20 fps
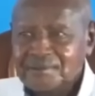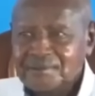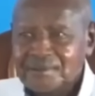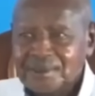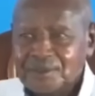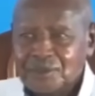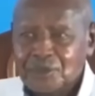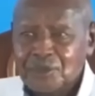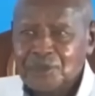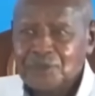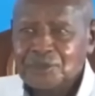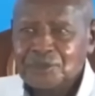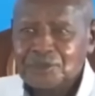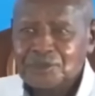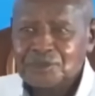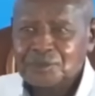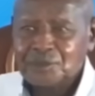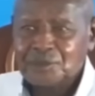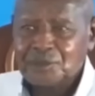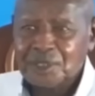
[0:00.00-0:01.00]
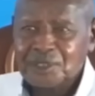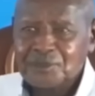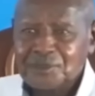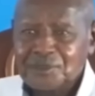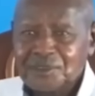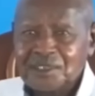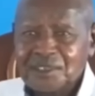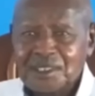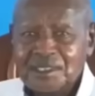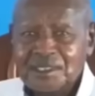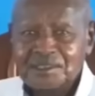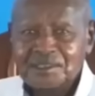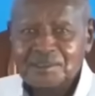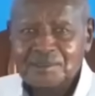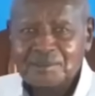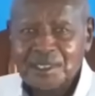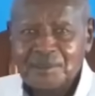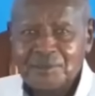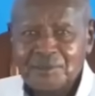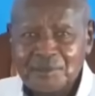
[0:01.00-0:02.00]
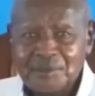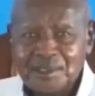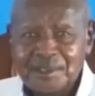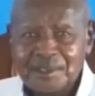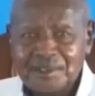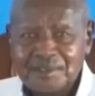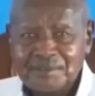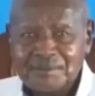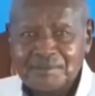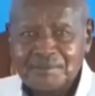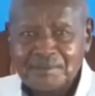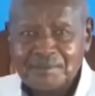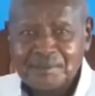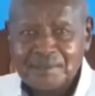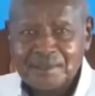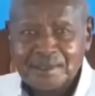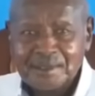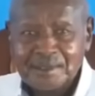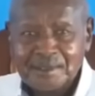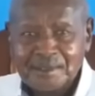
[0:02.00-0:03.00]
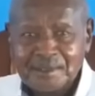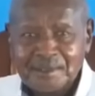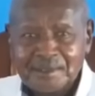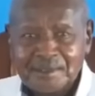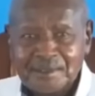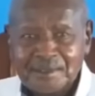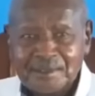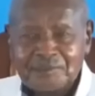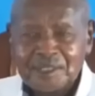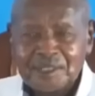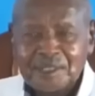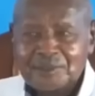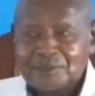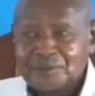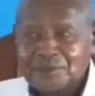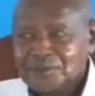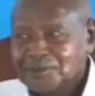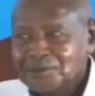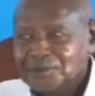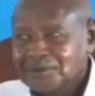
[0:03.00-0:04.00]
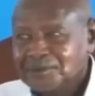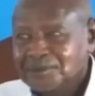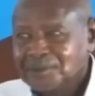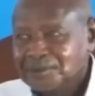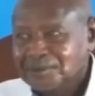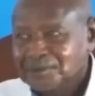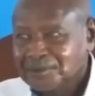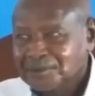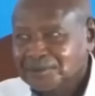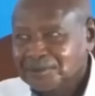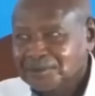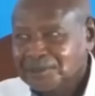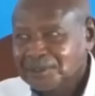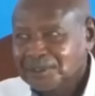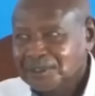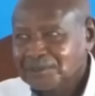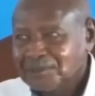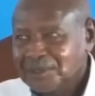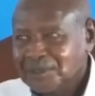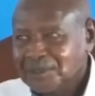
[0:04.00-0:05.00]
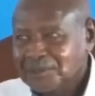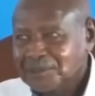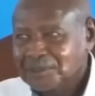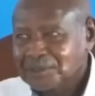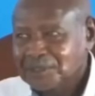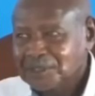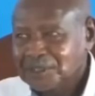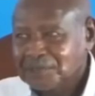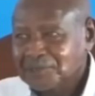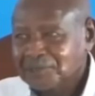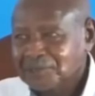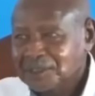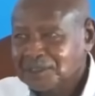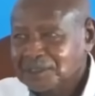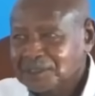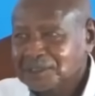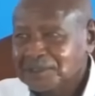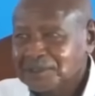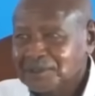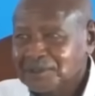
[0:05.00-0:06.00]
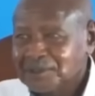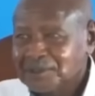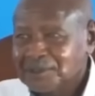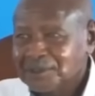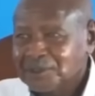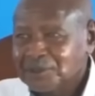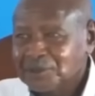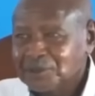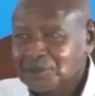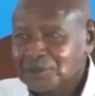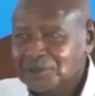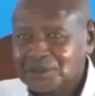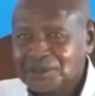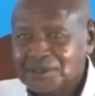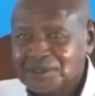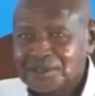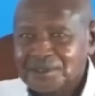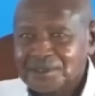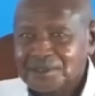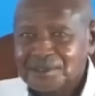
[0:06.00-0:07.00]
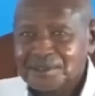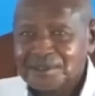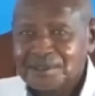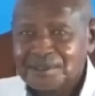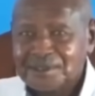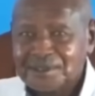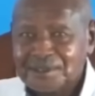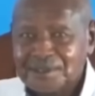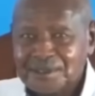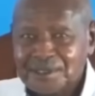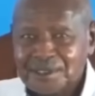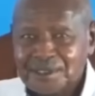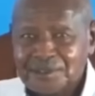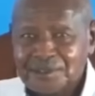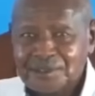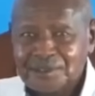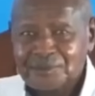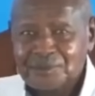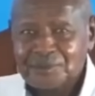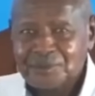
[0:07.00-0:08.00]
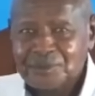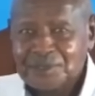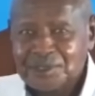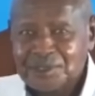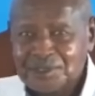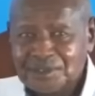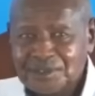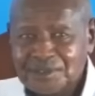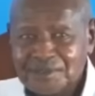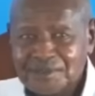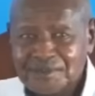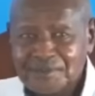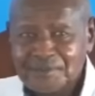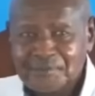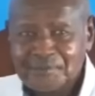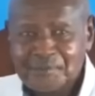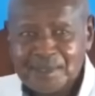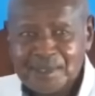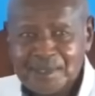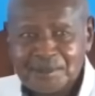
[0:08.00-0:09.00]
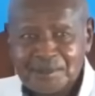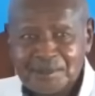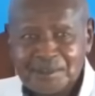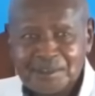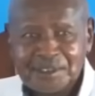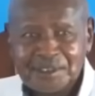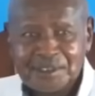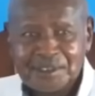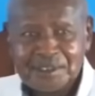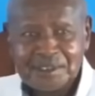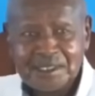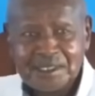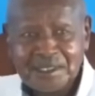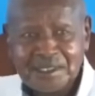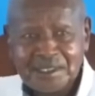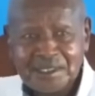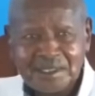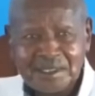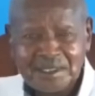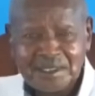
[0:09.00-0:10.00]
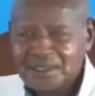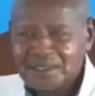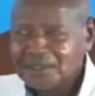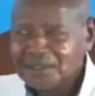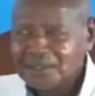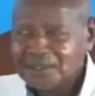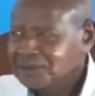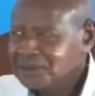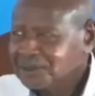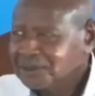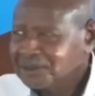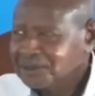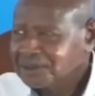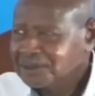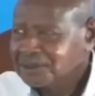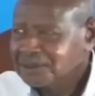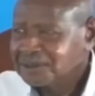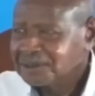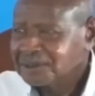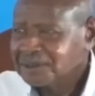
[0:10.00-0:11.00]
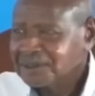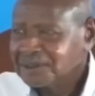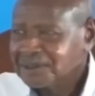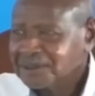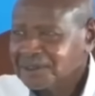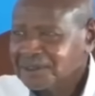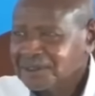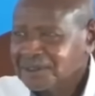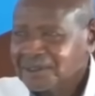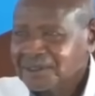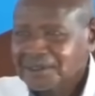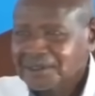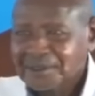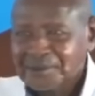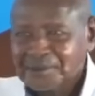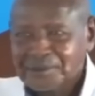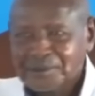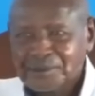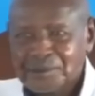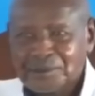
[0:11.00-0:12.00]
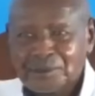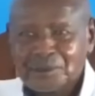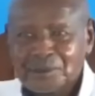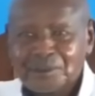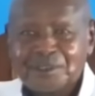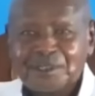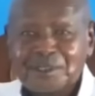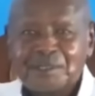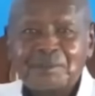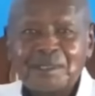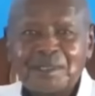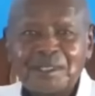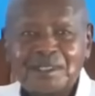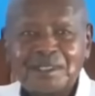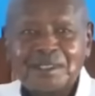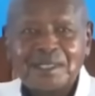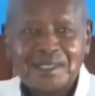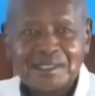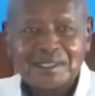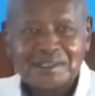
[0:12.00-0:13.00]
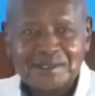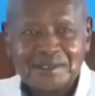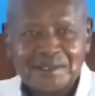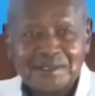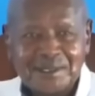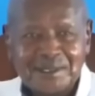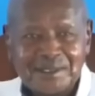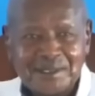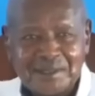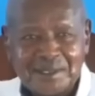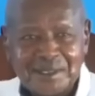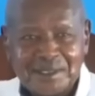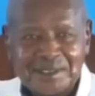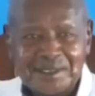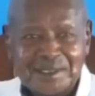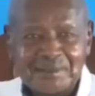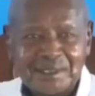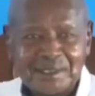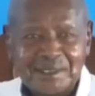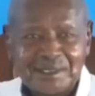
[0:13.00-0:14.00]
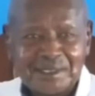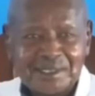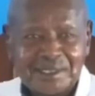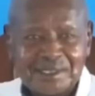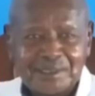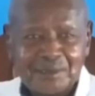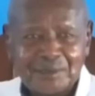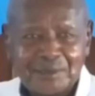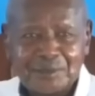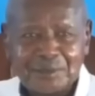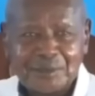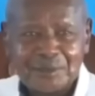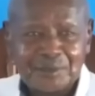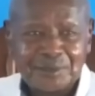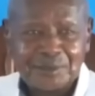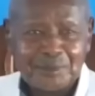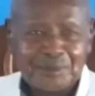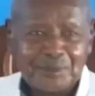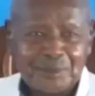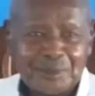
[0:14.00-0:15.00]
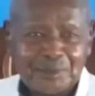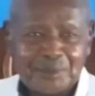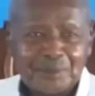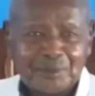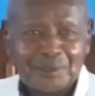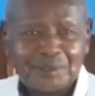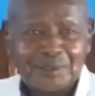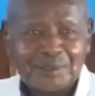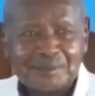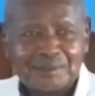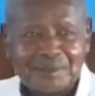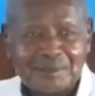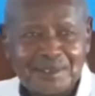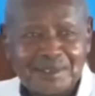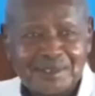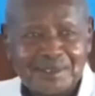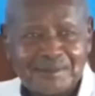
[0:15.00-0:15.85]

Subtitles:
coils worn on the legs by women. In fact, when Mwalimu's name first came in the news, 1950s, they were saying Nyerere. Ah, we said this is. We thought it meant that in our area, but later on we were told it meant